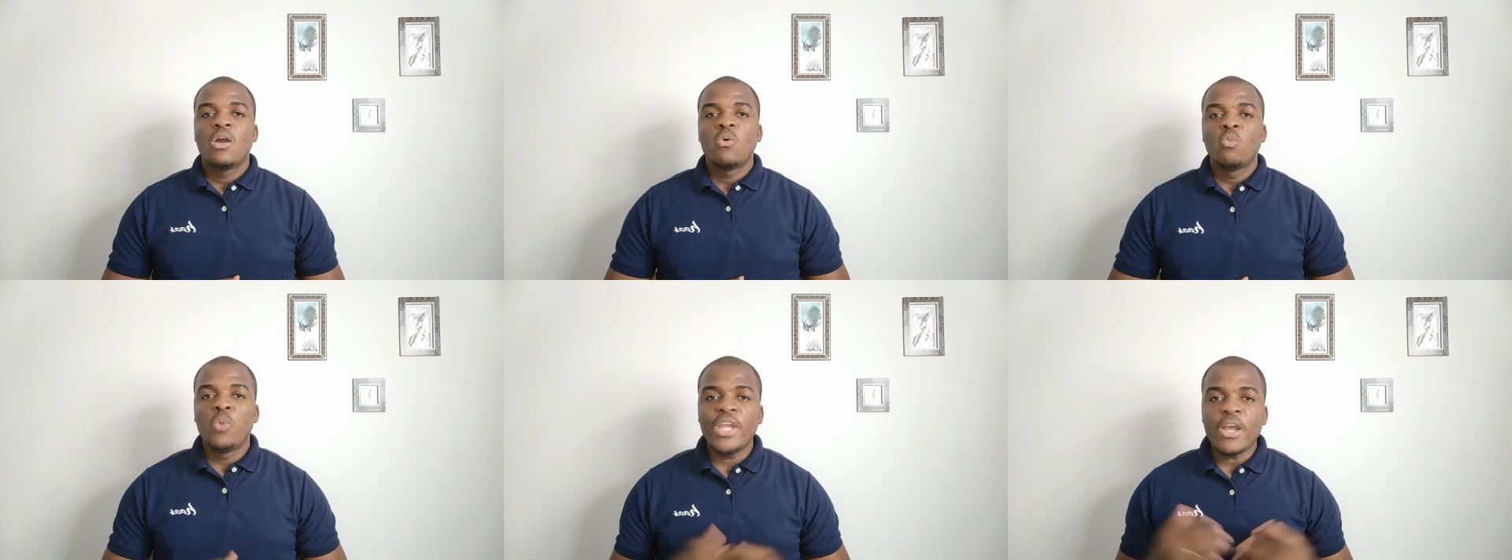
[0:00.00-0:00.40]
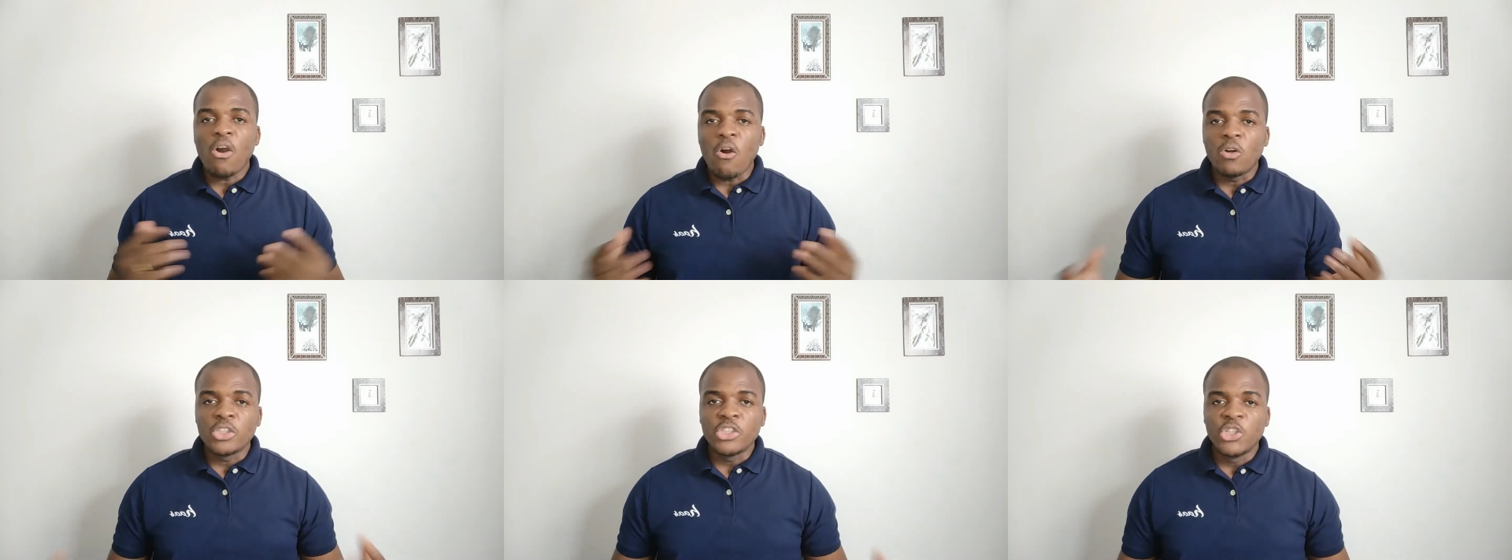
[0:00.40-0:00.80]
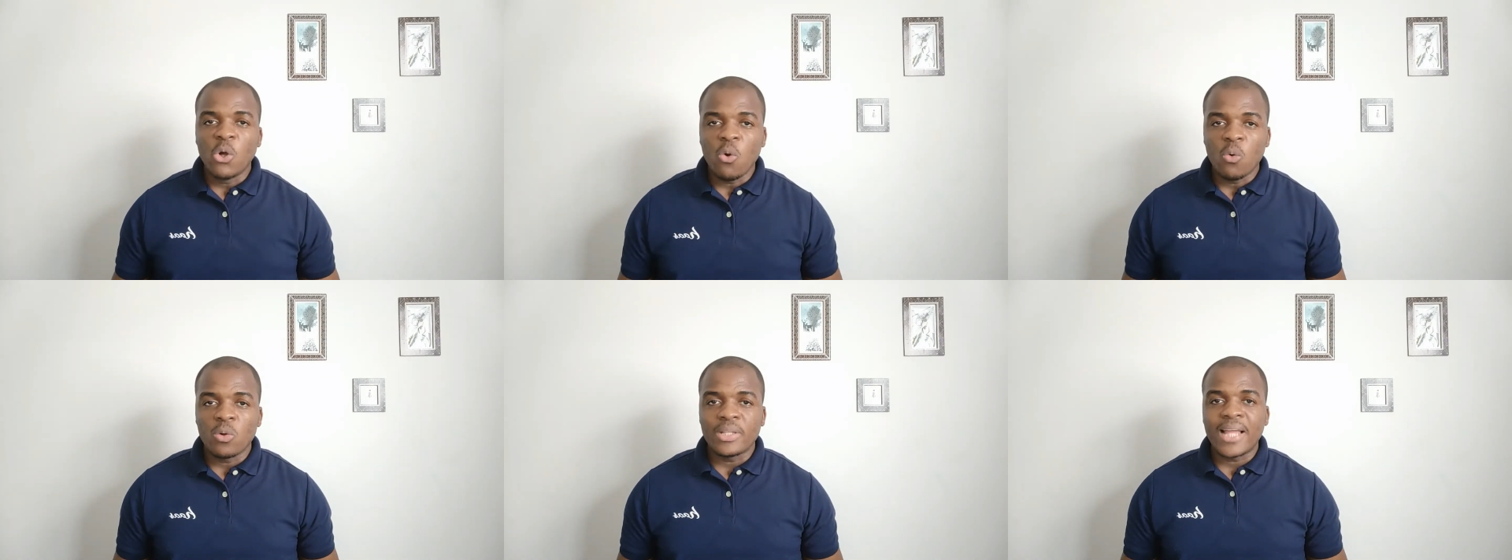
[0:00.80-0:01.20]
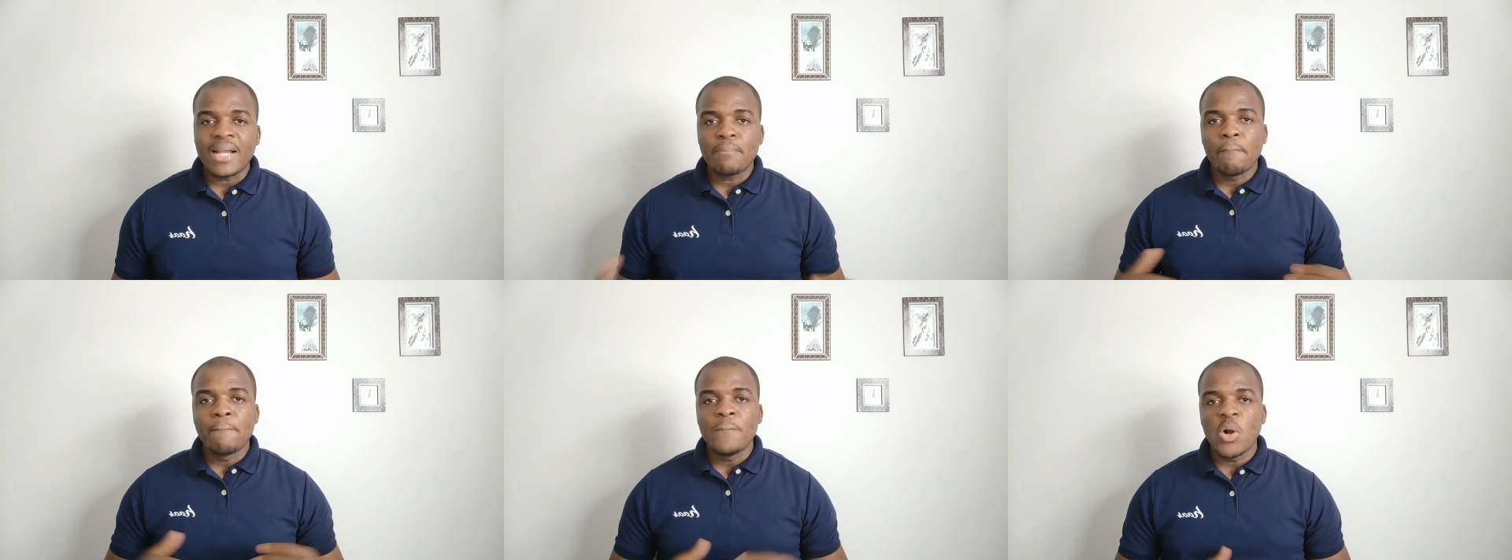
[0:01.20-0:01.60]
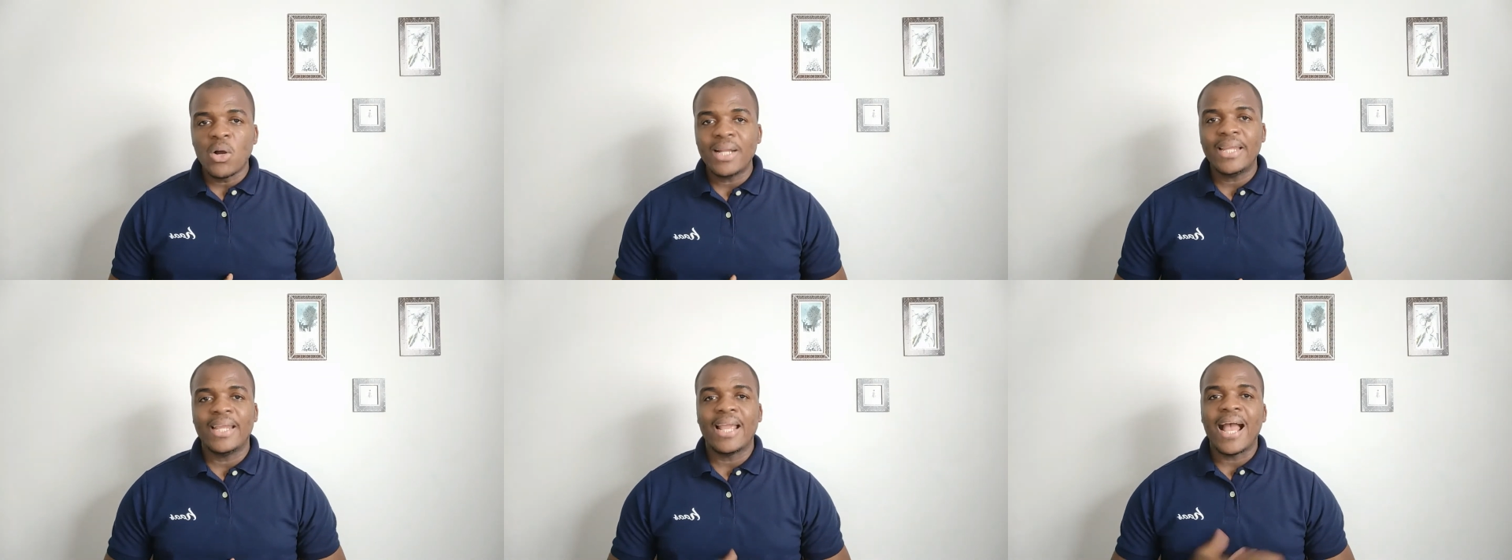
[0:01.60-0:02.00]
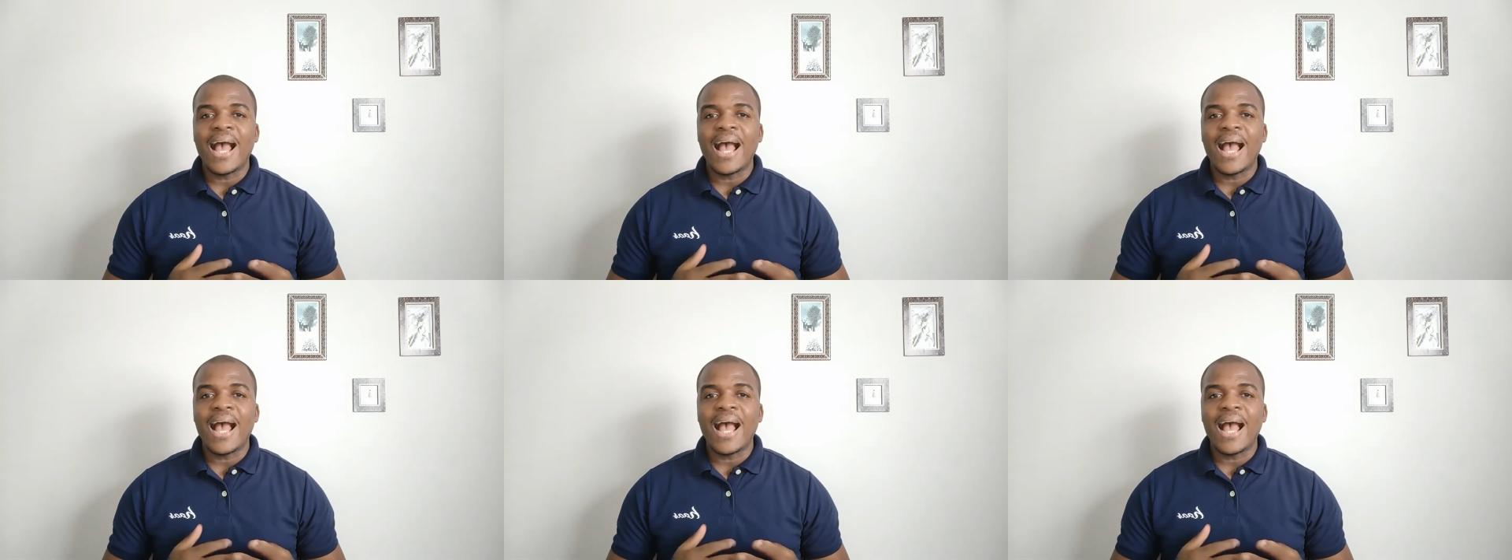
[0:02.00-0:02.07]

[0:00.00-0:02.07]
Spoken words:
We all know that money